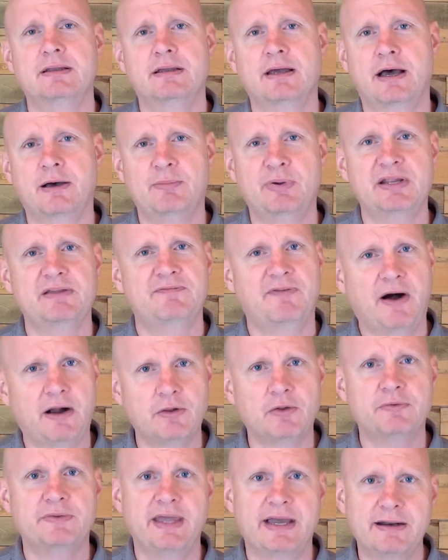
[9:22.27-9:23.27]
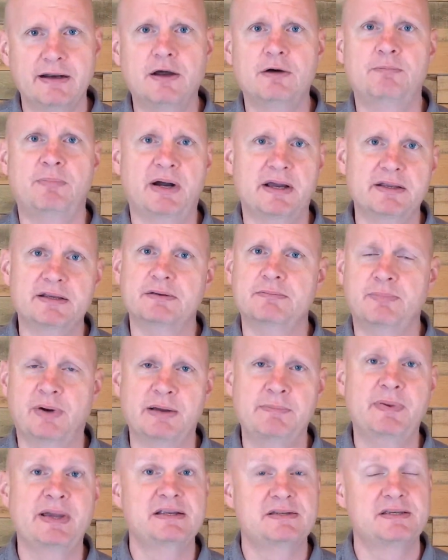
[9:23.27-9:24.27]
But he followed that up by
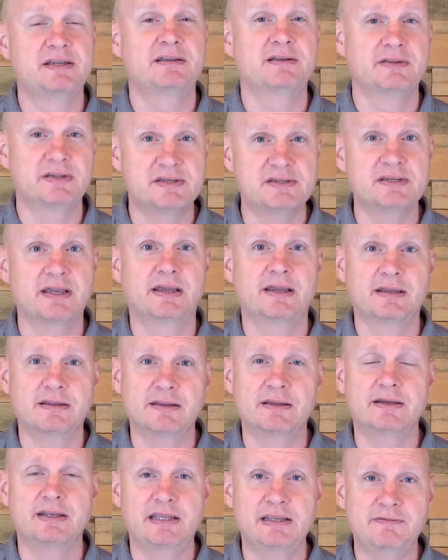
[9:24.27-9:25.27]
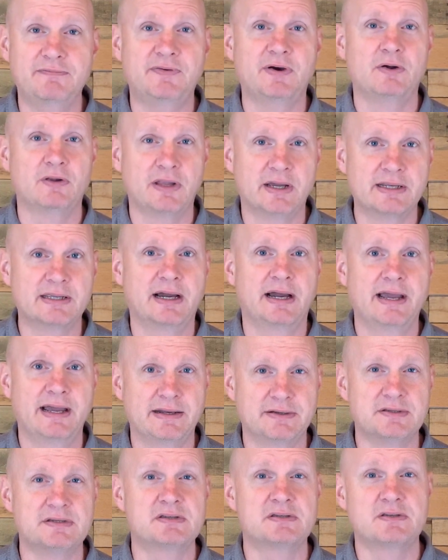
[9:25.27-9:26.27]
basically saying that he felt like I
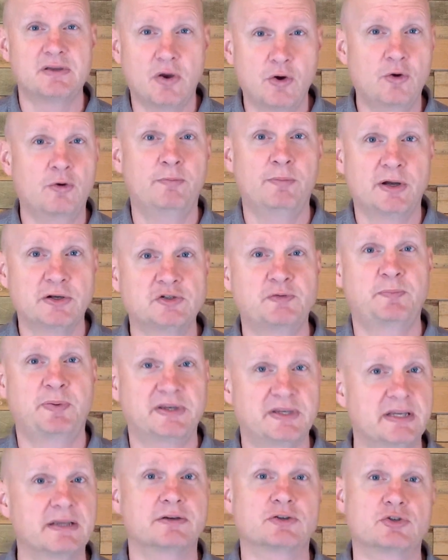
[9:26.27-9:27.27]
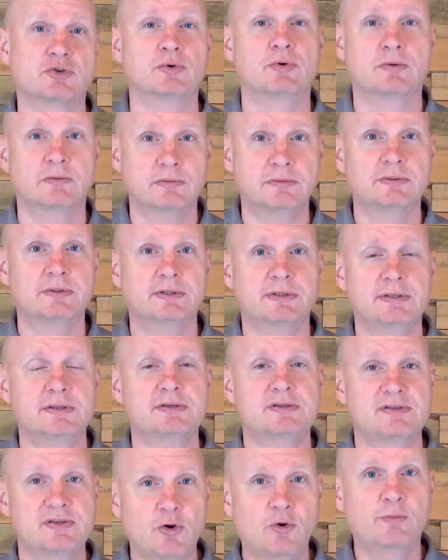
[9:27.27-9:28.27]
had so much potential,
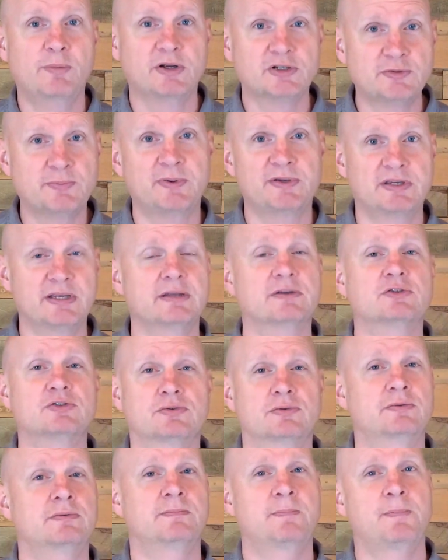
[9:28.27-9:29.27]
so much potential.